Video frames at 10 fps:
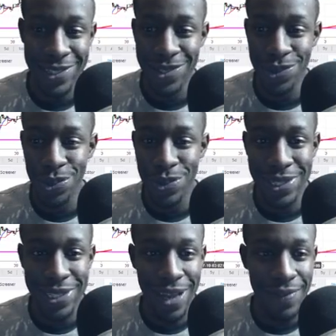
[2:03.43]
to
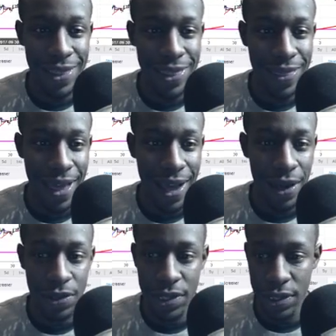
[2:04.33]

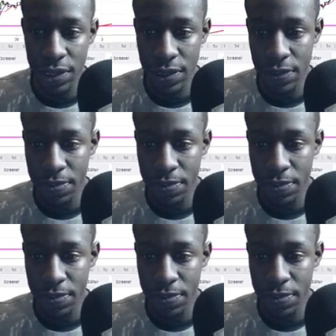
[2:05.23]
7,000.